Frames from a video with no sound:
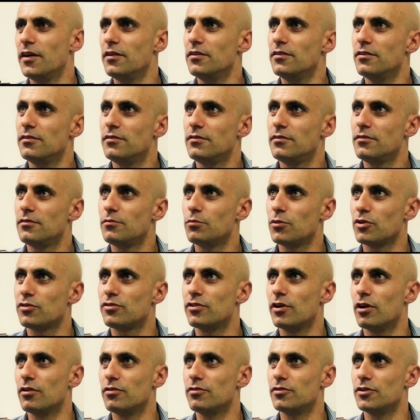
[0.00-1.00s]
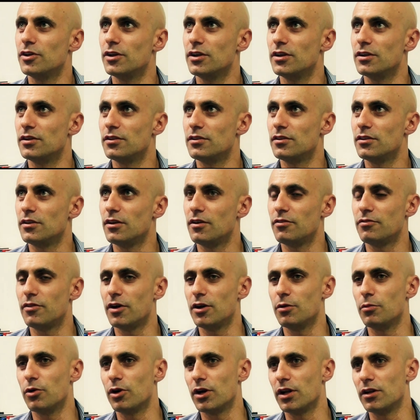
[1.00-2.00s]
then myself and a
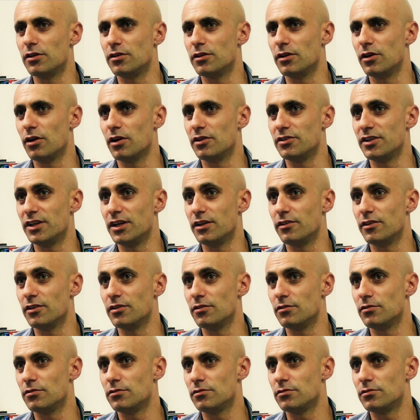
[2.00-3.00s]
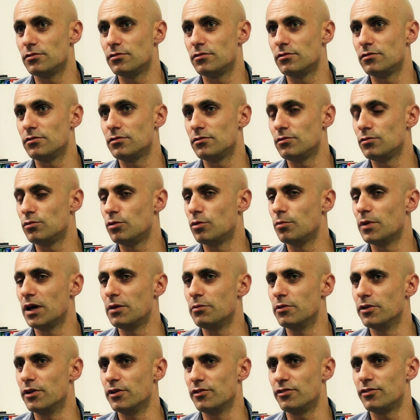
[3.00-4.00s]
friend of mine had the idea that, well,
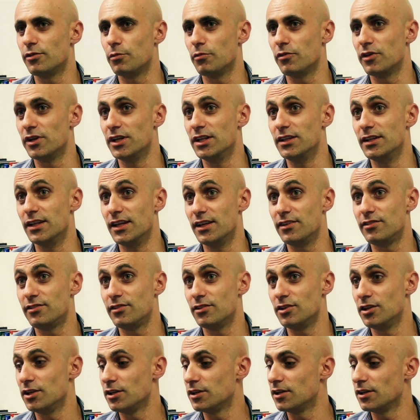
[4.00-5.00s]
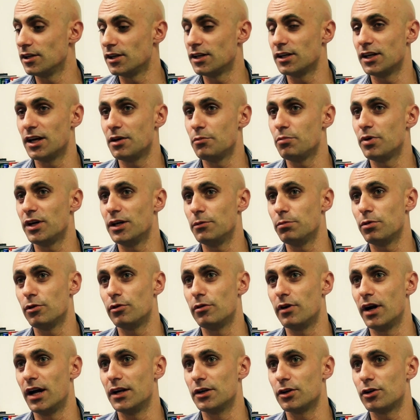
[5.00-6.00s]
maybe there's something in this and you can connect people
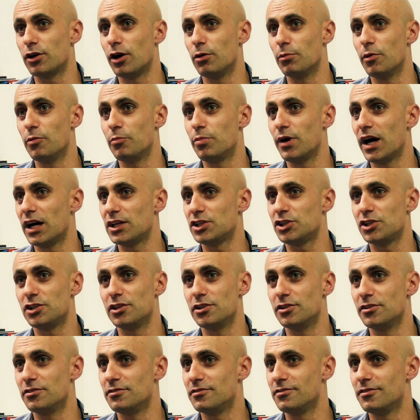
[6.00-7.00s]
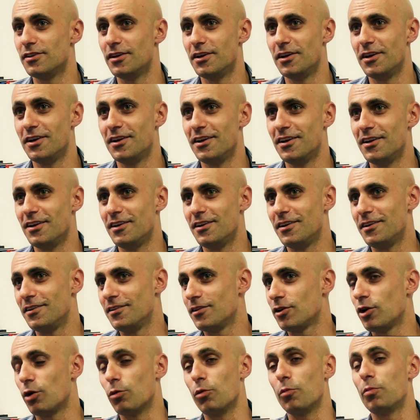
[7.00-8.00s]
around a common passion, and
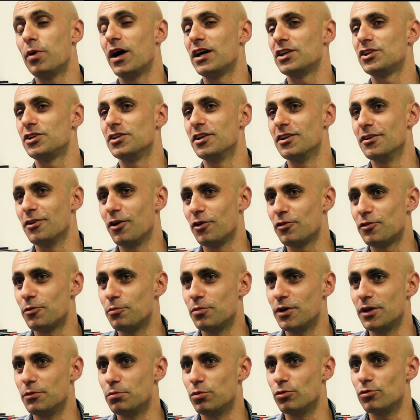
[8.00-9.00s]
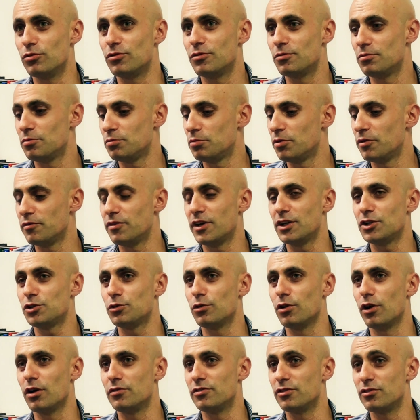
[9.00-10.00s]
common passion in lots of people's
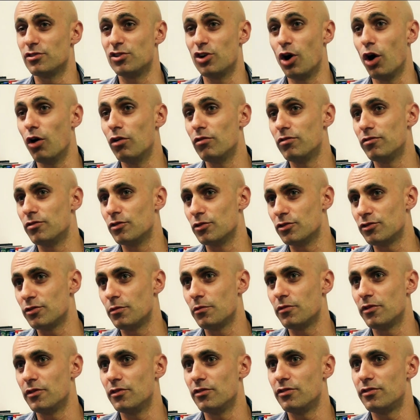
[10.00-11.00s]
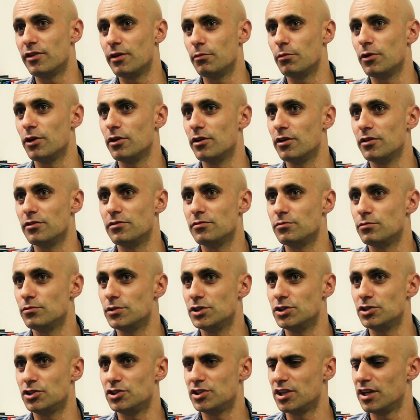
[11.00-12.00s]
professional lives is golf or something similar. And
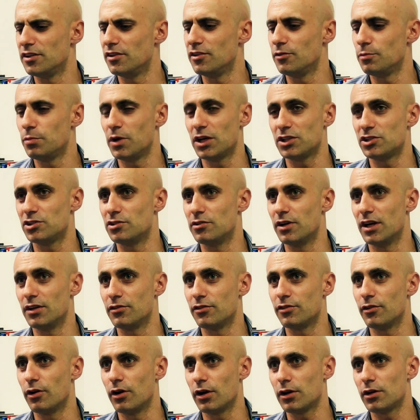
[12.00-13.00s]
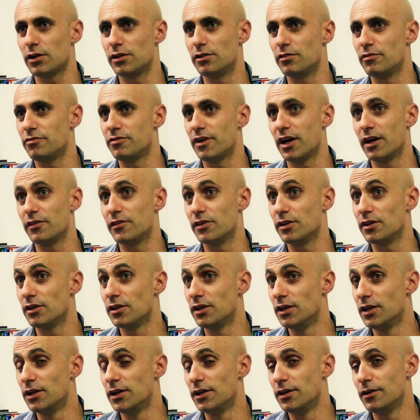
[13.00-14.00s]
we just shared this passion around cycling and found
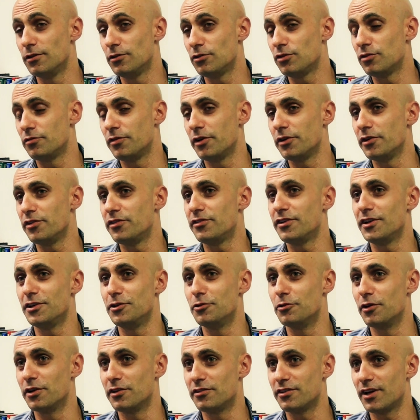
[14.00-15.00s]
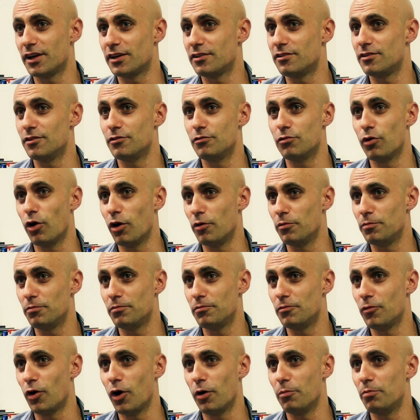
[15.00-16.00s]
that I was a very senior executive
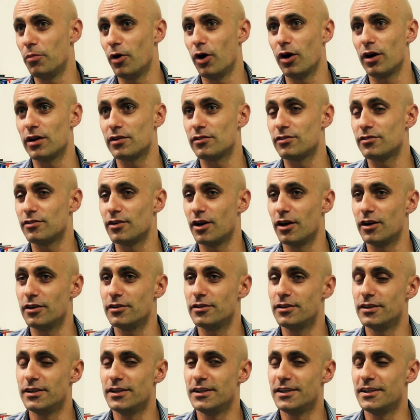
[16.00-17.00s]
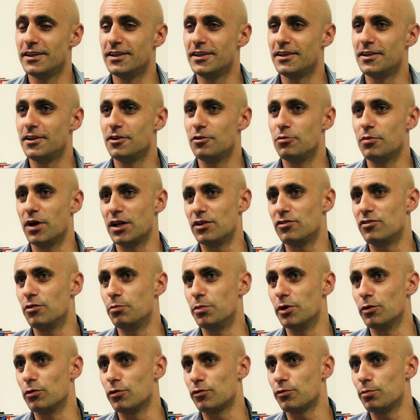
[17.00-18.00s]
ride bikes. So managed to
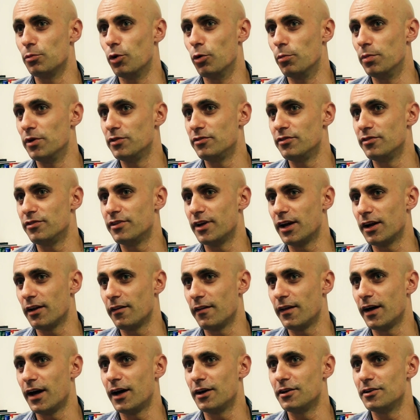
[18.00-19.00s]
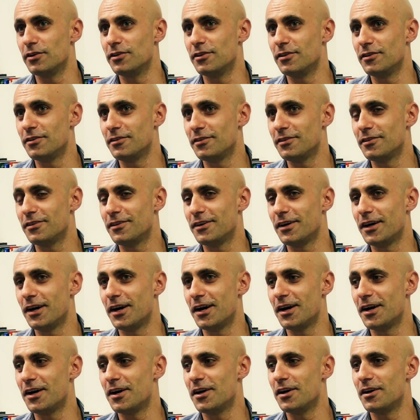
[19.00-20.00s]
build a small business out of that. And
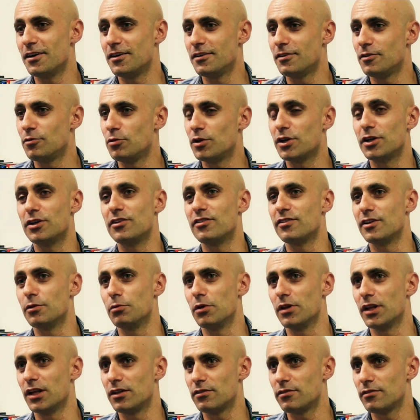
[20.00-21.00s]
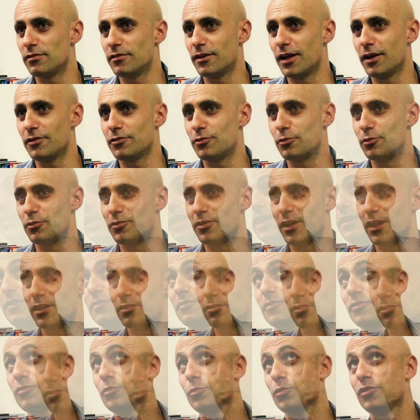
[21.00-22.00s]
we're going to see where that sort of
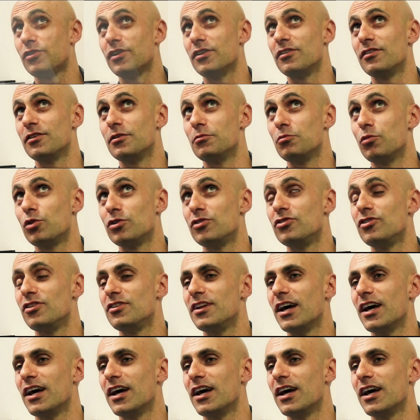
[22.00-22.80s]
takes. Yeah. Someone said to him, what did your